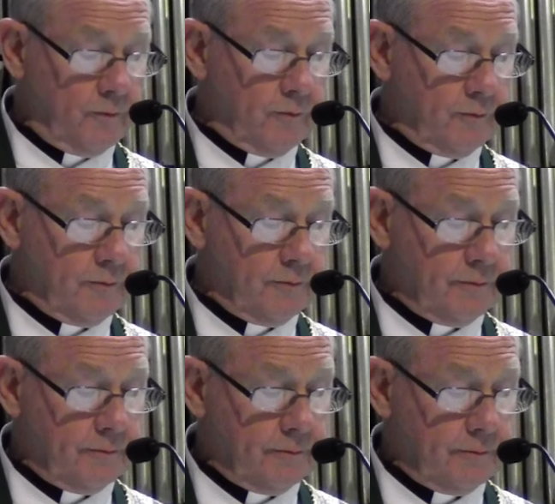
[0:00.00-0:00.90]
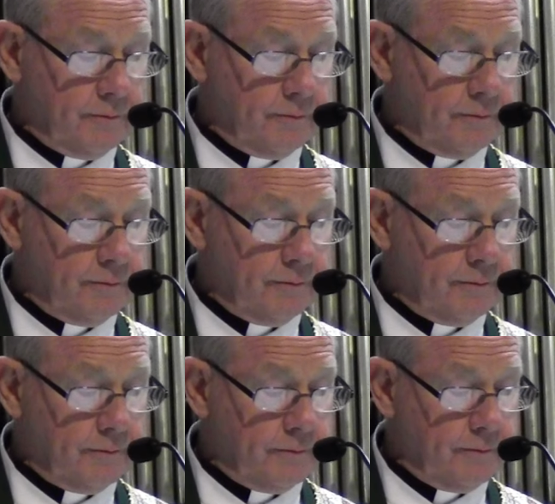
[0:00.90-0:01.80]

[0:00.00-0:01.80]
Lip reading: Nothing is said.